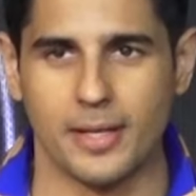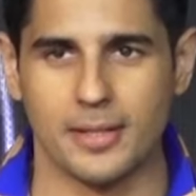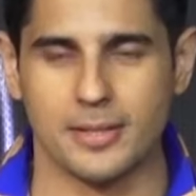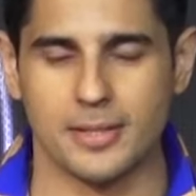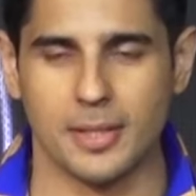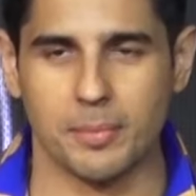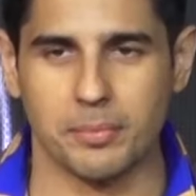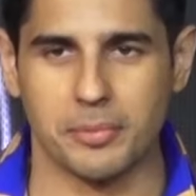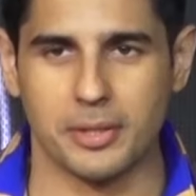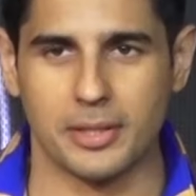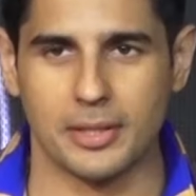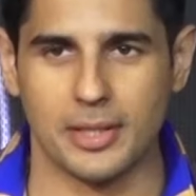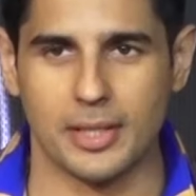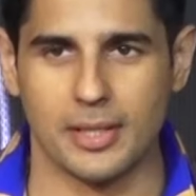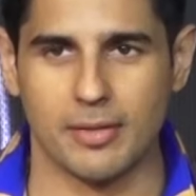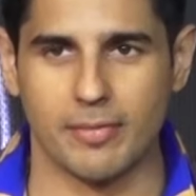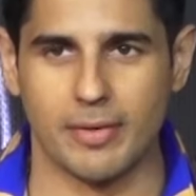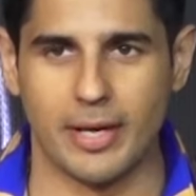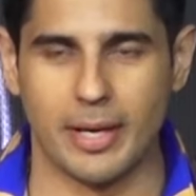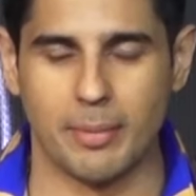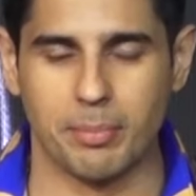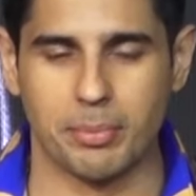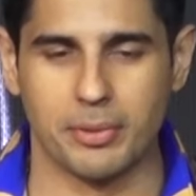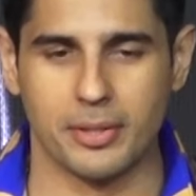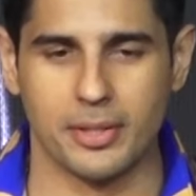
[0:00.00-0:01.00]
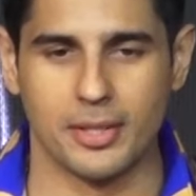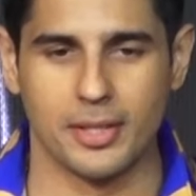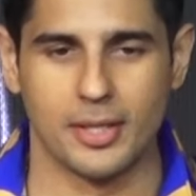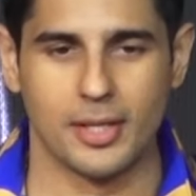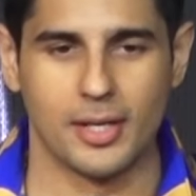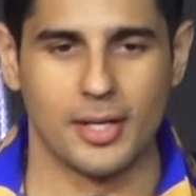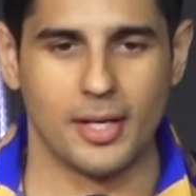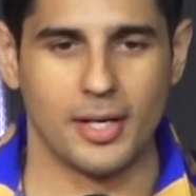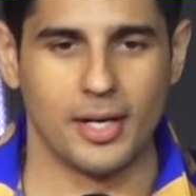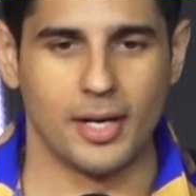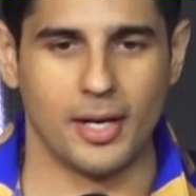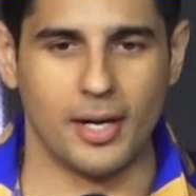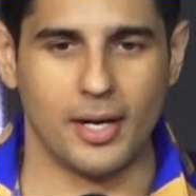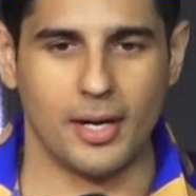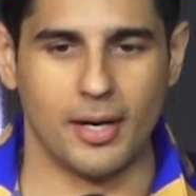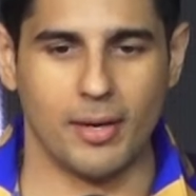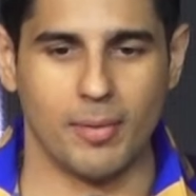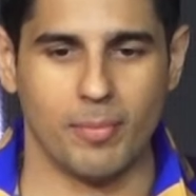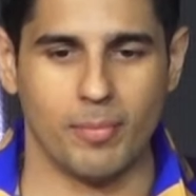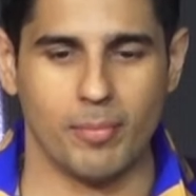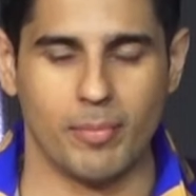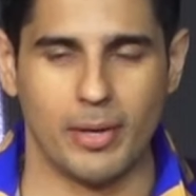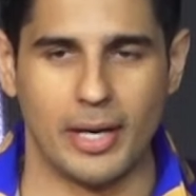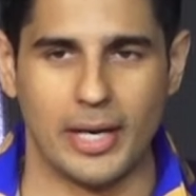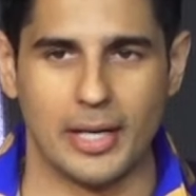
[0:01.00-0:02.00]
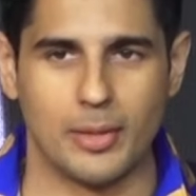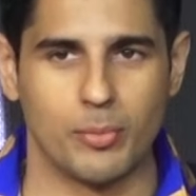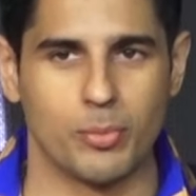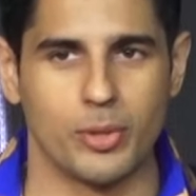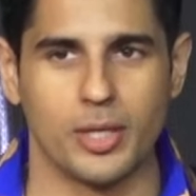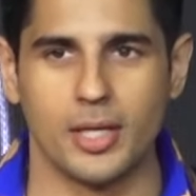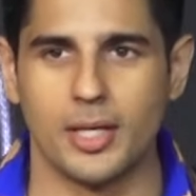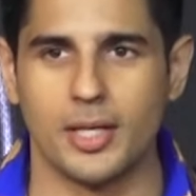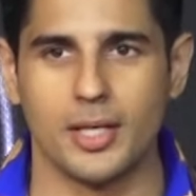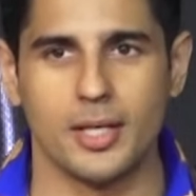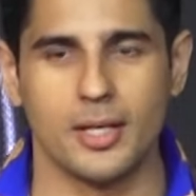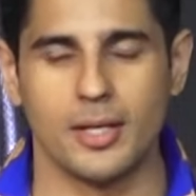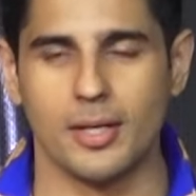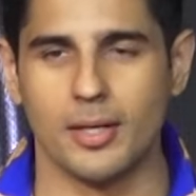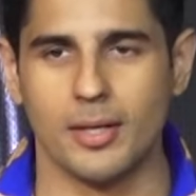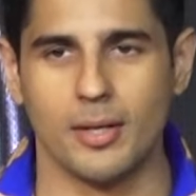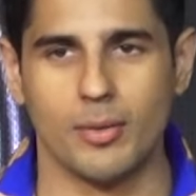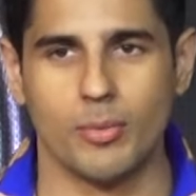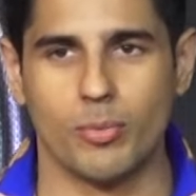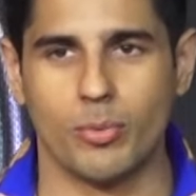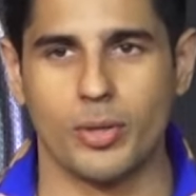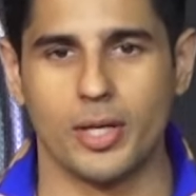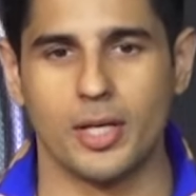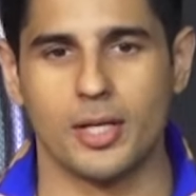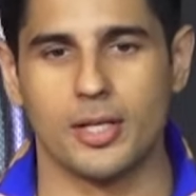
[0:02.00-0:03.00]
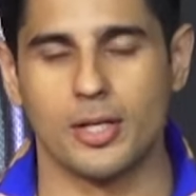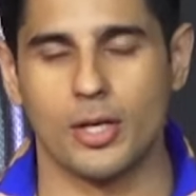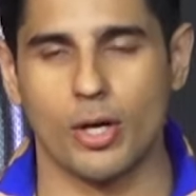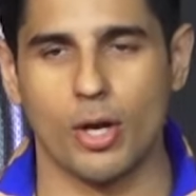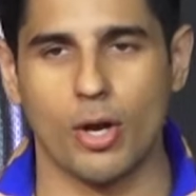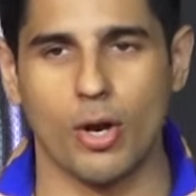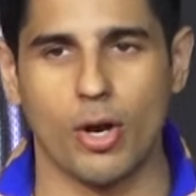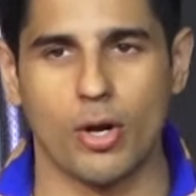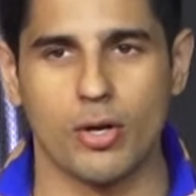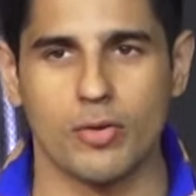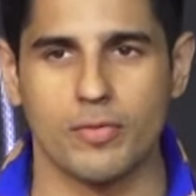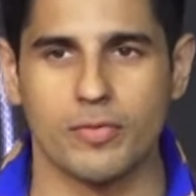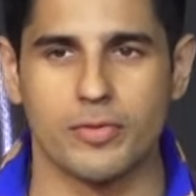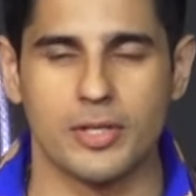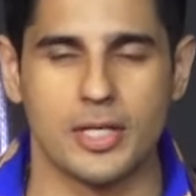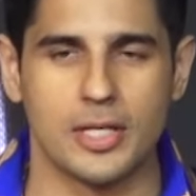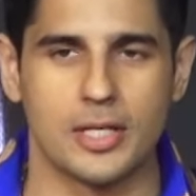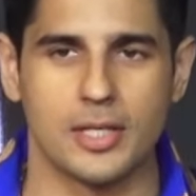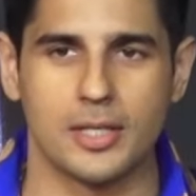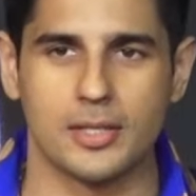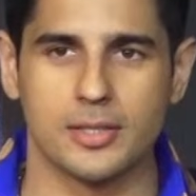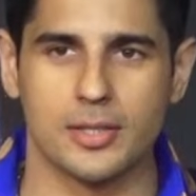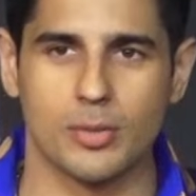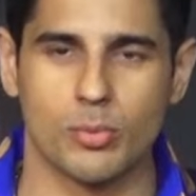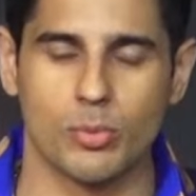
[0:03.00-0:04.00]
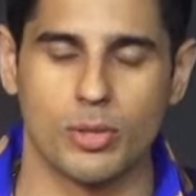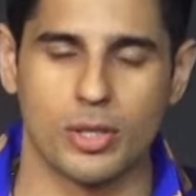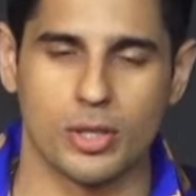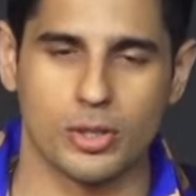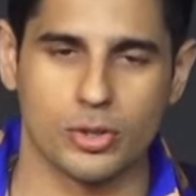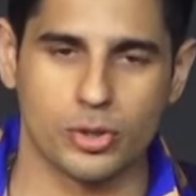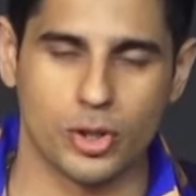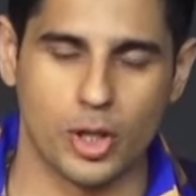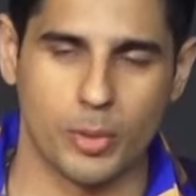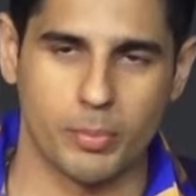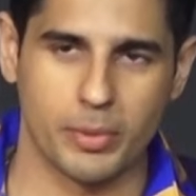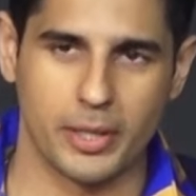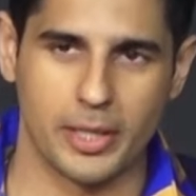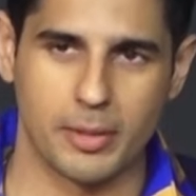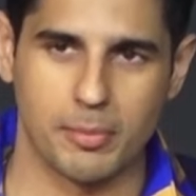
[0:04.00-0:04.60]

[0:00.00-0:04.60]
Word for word: uh, something that have happened. Um, and we uh, we did a lot of readings and workshop.